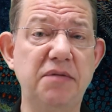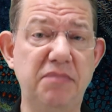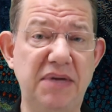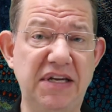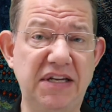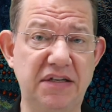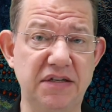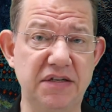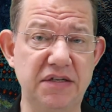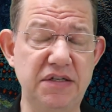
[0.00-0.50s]

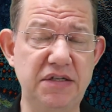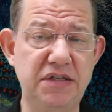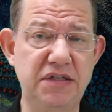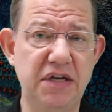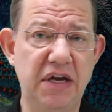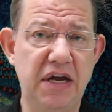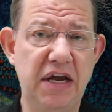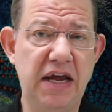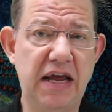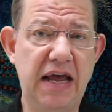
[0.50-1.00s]

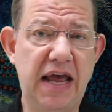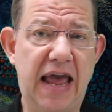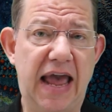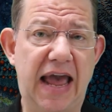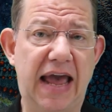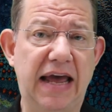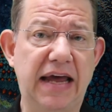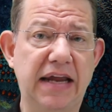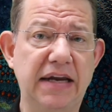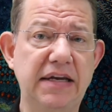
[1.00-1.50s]
meters
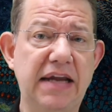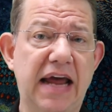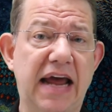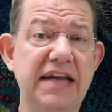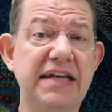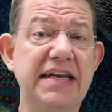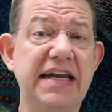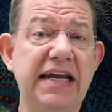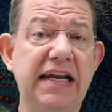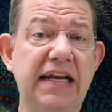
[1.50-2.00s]
and
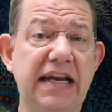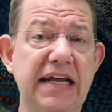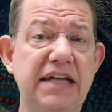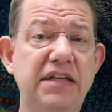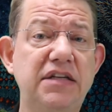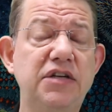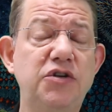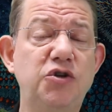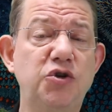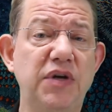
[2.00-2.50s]
had
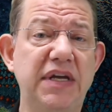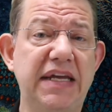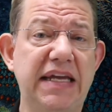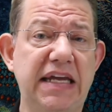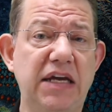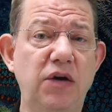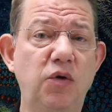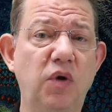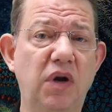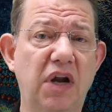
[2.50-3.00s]
neglected to
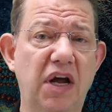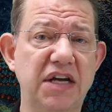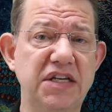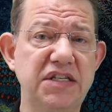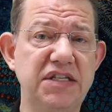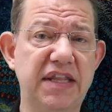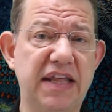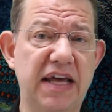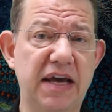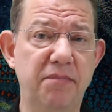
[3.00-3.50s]

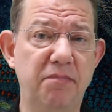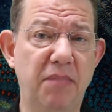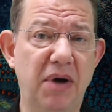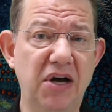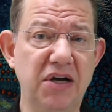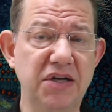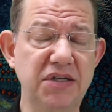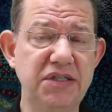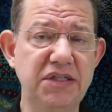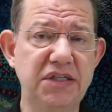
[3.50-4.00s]
equalize their
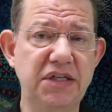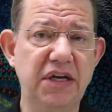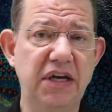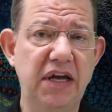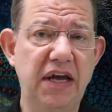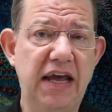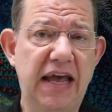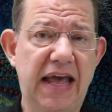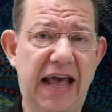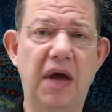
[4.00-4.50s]
mask,
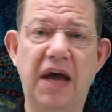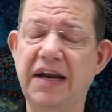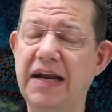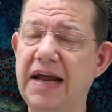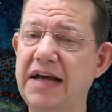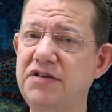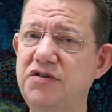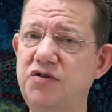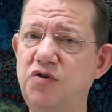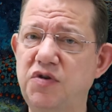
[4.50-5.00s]
and
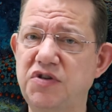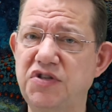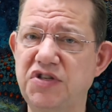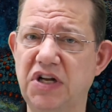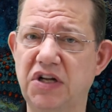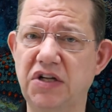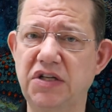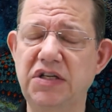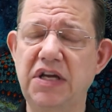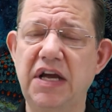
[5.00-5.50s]
as a
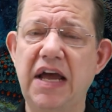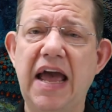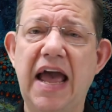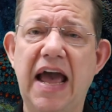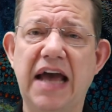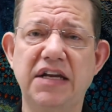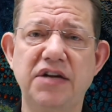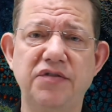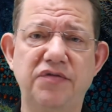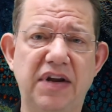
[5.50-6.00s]
result
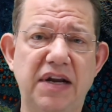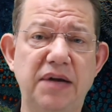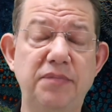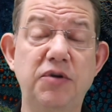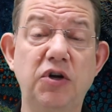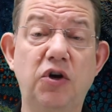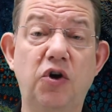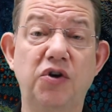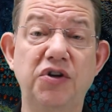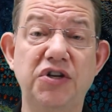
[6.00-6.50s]
had developed
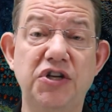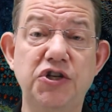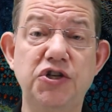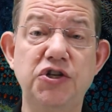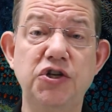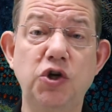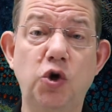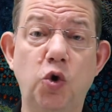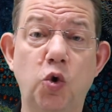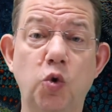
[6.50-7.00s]
a
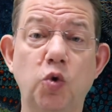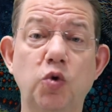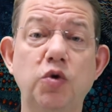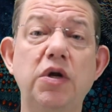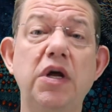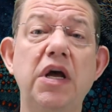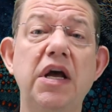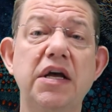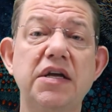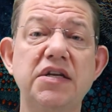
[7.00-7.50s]
condition
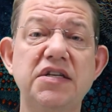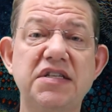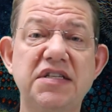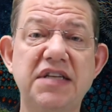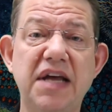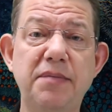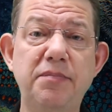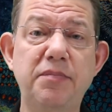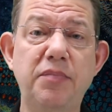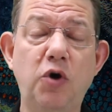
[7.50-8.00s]
called
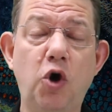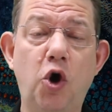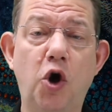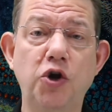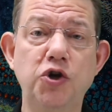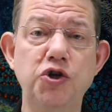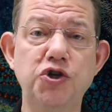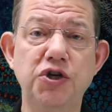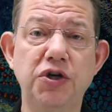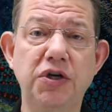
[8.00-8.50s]

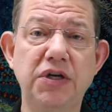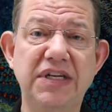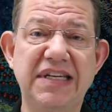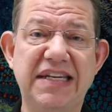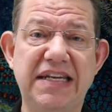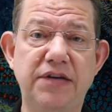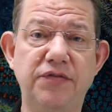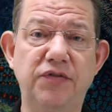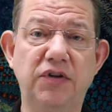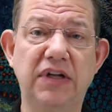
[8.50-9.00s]

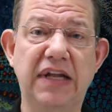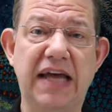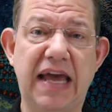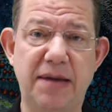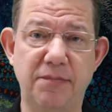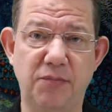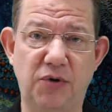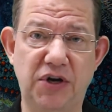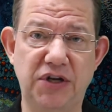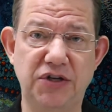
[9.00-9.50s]
subconjunctival
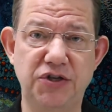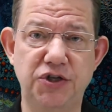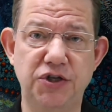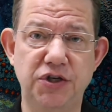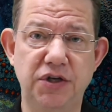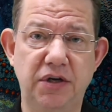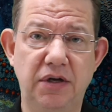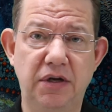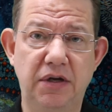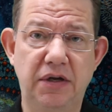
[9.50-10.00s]
hemorrhage.
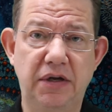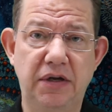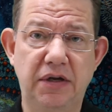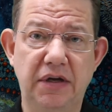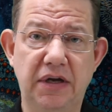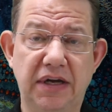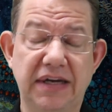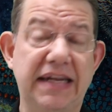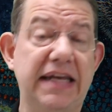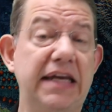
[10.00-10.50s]

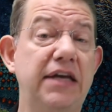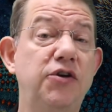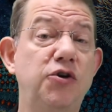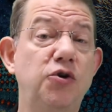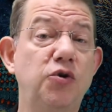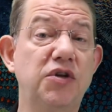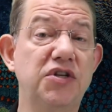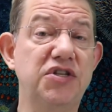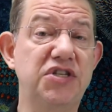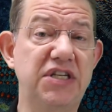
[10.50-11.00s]
And here
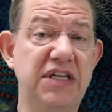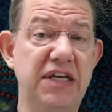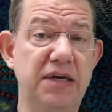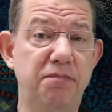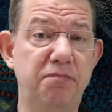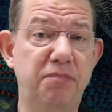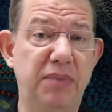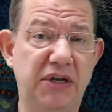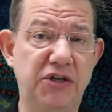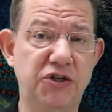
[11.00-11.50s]
you can see a
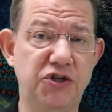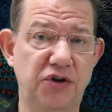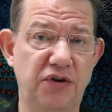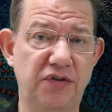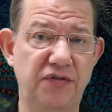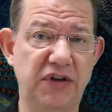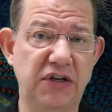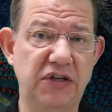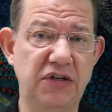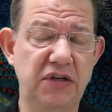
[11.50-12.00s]
picture
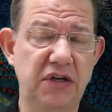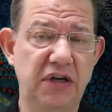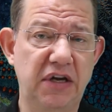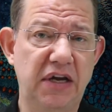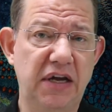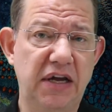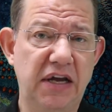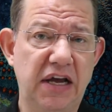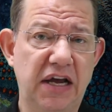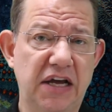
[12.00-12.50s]
of it.
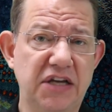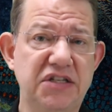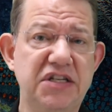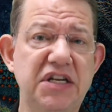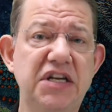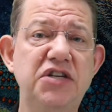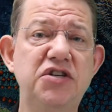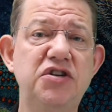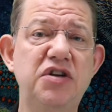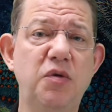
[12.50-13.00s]

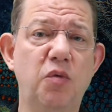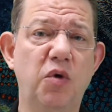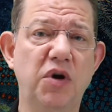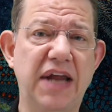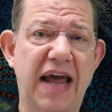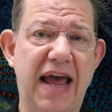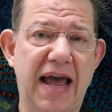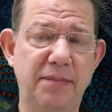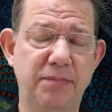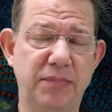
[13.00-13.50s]
Essentially what
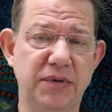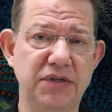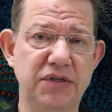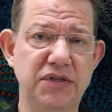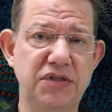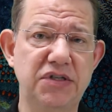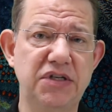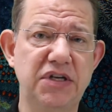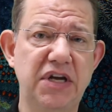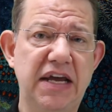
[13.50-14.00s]

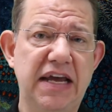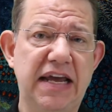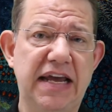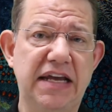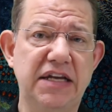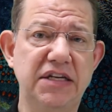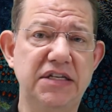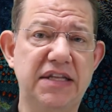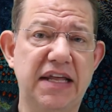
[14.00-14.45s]
happens is